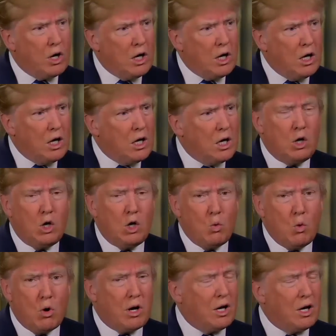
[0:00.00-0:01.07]

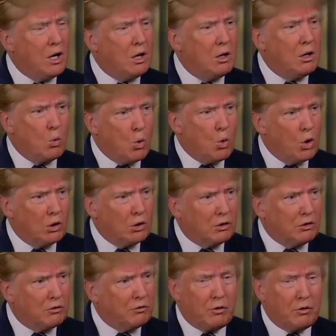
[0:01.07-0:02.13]
in the world
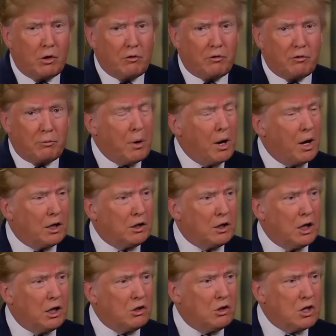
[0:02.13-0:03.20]
of
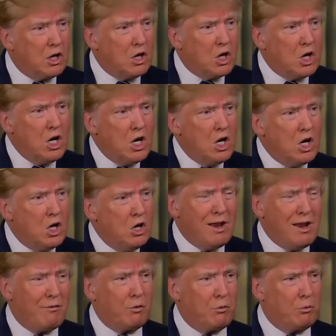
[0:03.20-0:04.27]
politics, and you
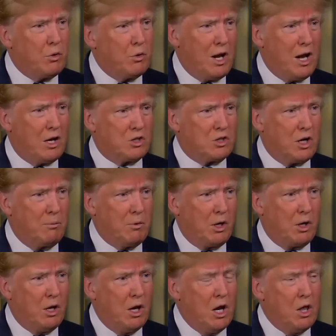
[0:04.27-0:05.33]
never were asked. I
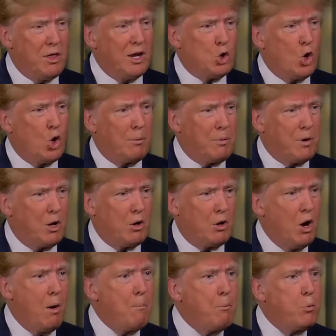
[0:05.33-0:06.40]
mean, they talk about
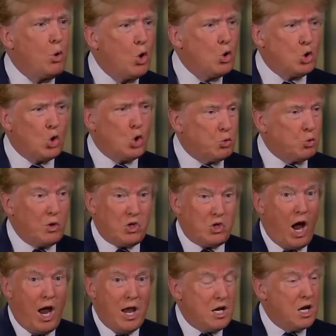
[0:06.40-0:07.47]
pro-choice, which
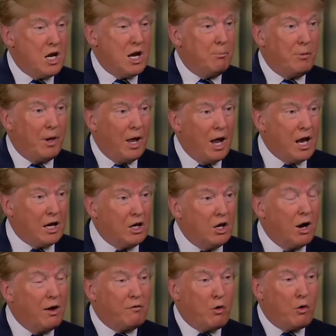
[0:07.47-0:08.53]
I am not. You know,
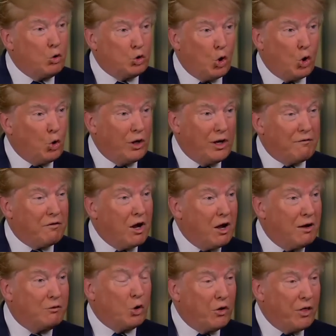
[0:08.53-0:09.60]
I've totally
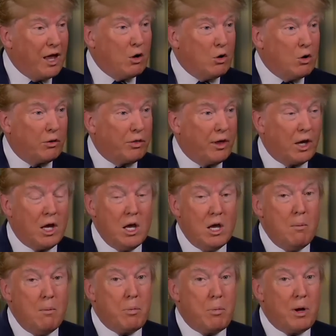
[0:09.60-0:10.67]
evolved on that whole thing.
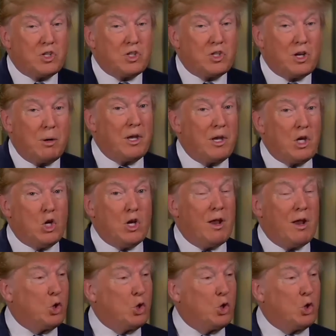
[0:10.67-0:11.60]
But it was something you never